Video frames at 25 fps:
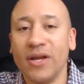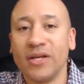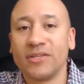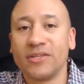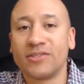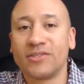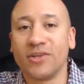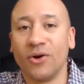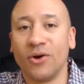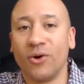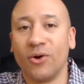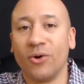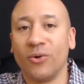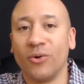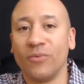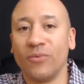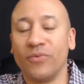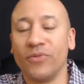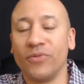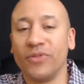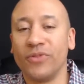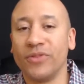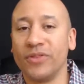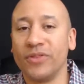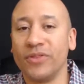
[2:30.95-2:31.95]
So
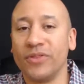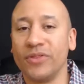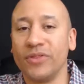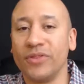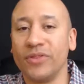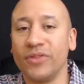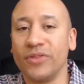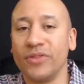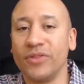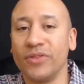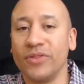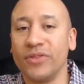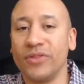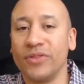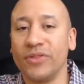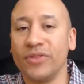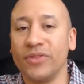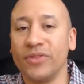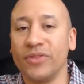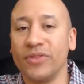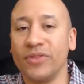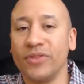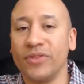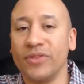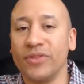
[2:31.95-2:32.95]
they issue
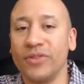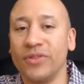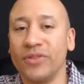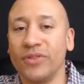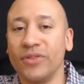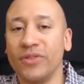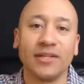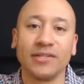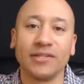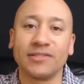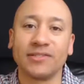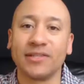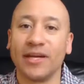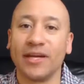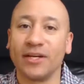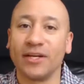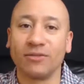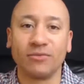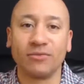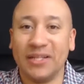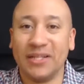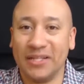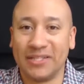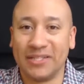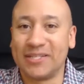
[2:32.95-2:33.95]
a bond, let's say
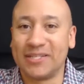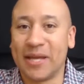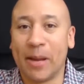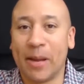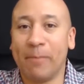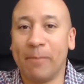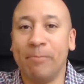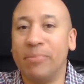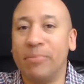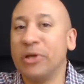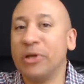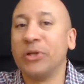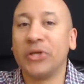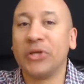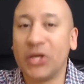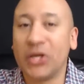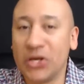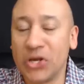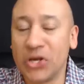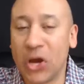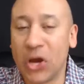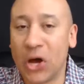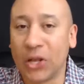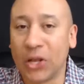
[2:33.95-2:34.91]
$1 billion